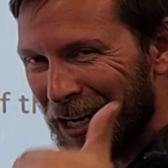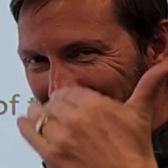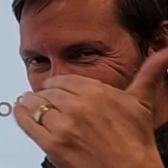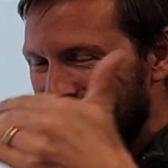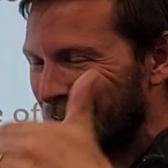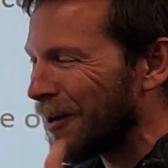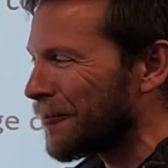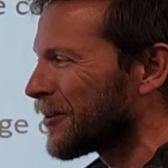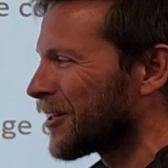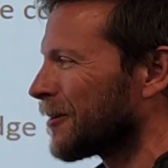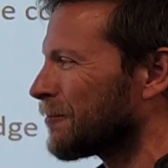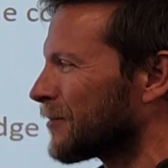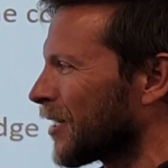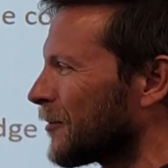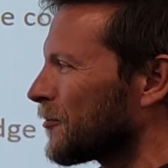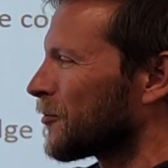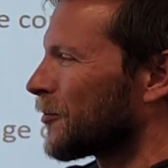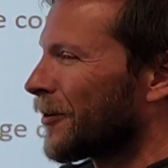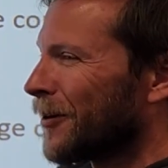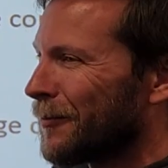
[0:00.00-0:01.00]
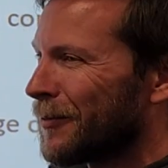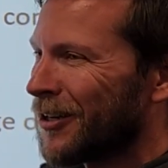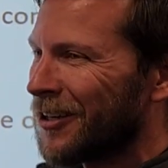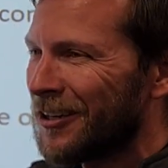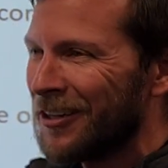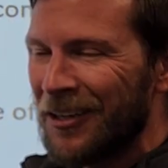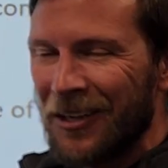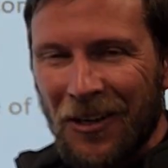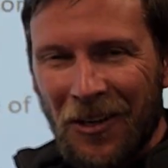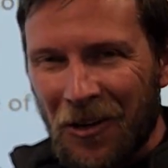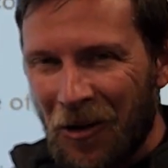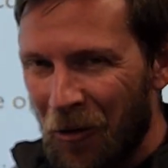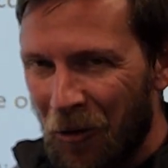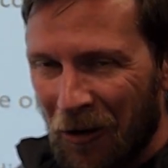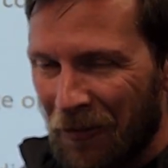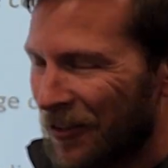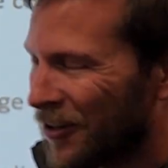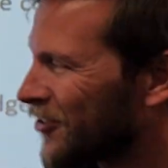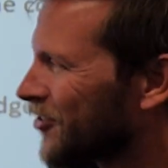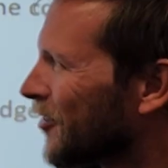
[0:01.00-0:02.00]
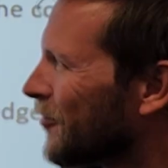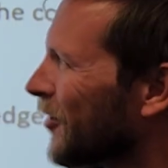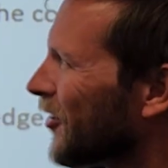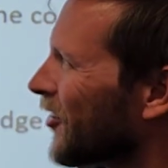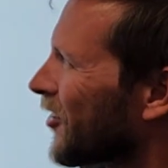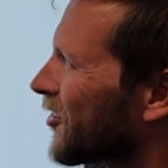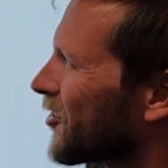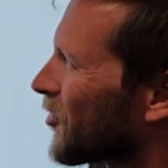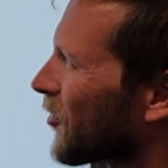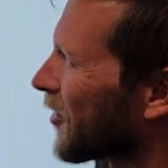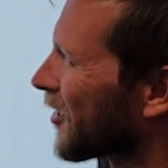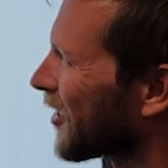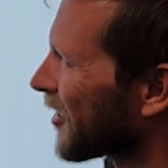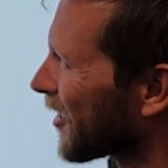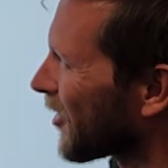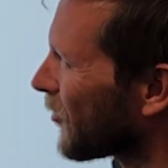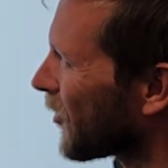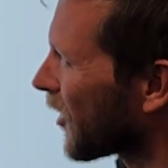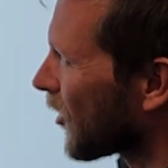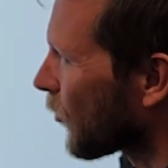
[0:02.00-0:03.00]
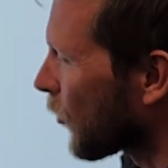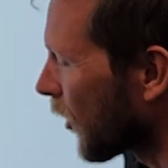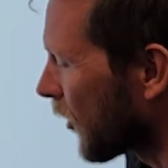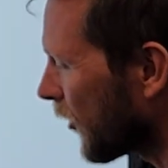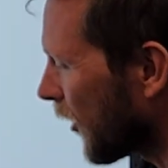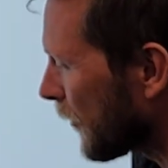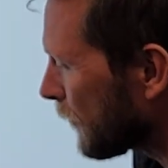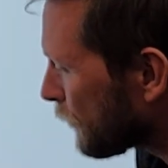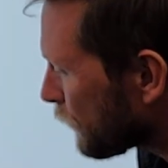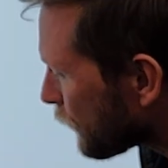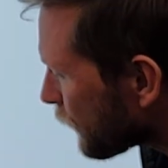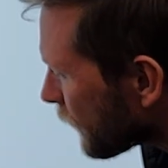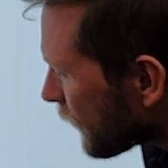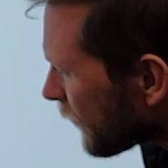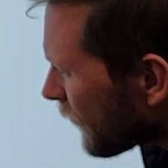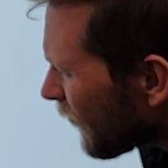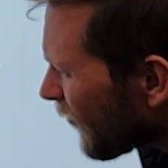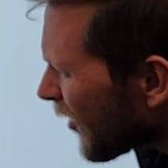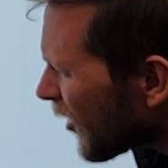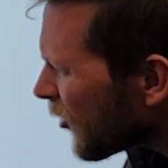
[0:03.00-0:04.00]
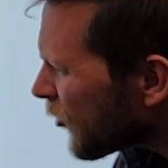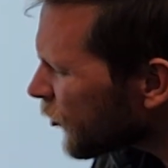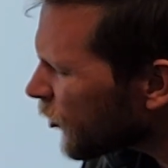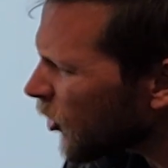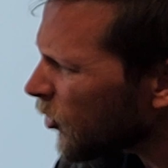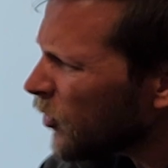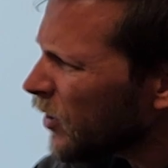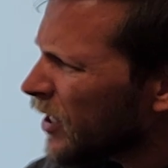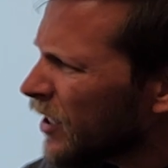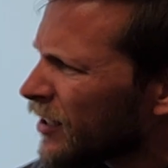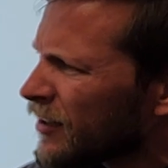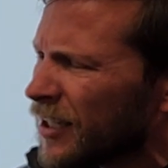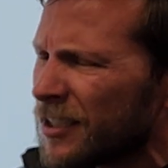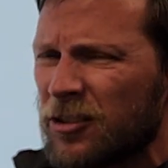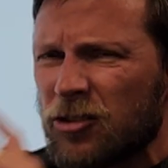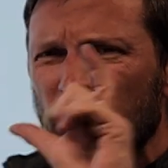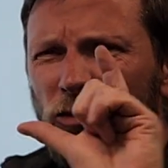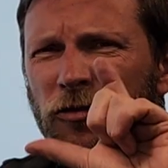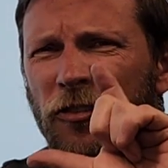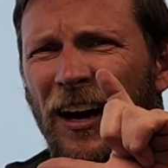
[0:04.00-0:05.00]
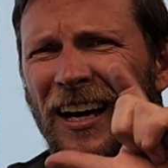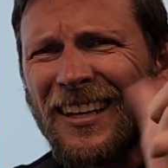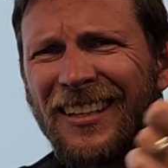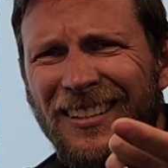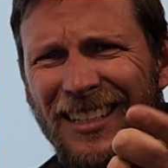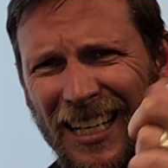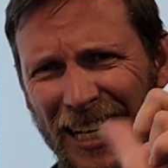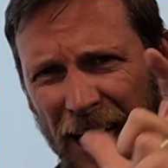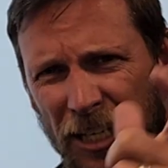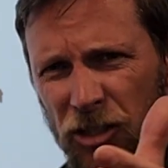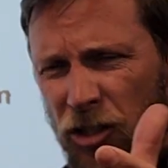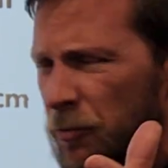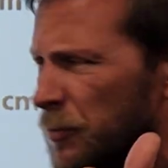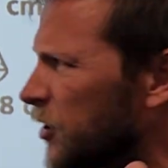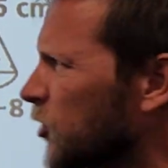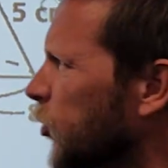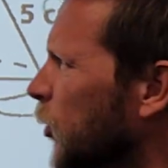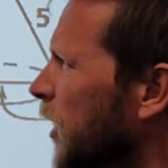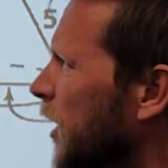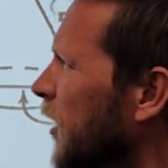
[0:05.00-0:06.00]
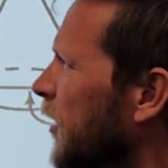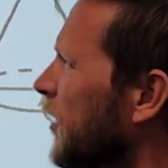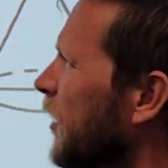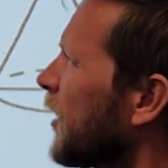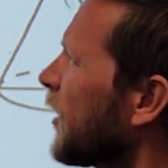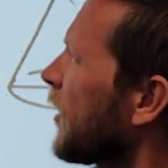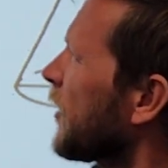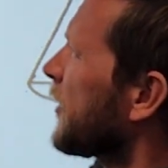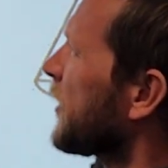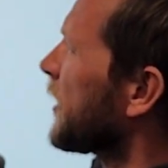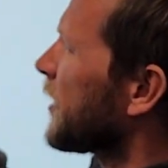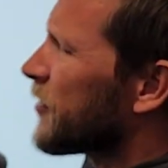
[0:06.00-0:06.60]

half apothem times perimeter, or if there's some other shortcut that we can work there. So let's find this connection between the